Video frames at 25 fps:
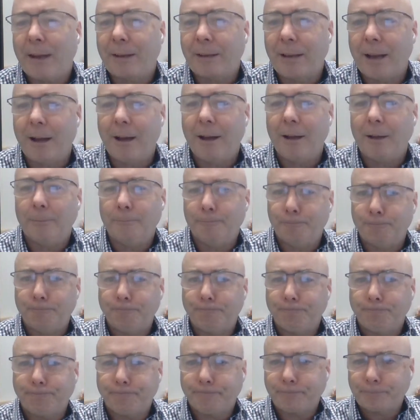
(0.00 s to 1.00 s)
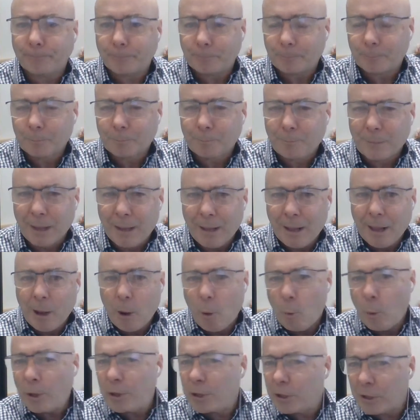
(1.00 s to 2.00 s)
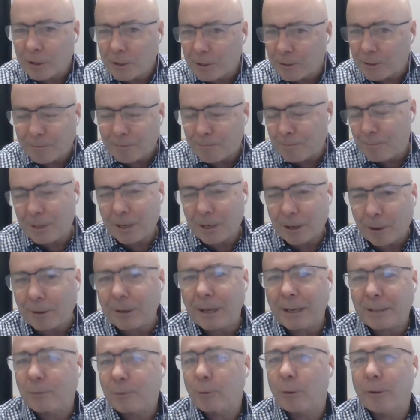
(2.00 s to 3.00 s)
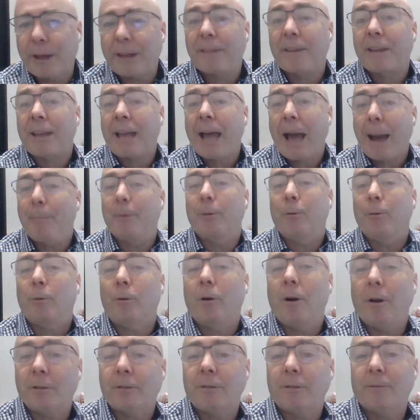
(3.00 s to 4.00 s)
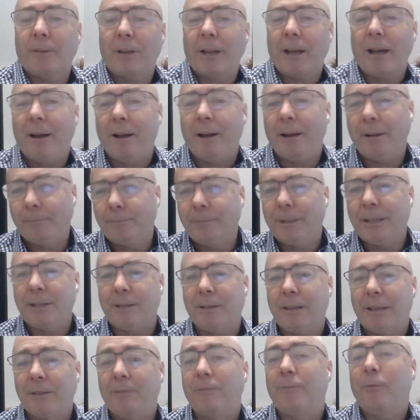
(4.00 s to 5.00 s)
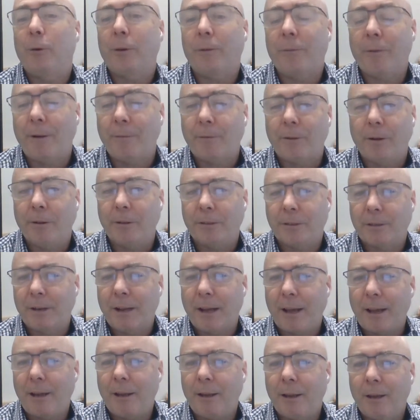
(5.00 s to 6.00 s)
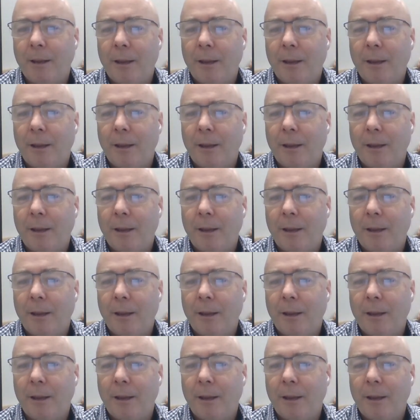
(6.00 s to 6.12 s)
that car, which is, let's call that the capital cost of a car is $45 a day.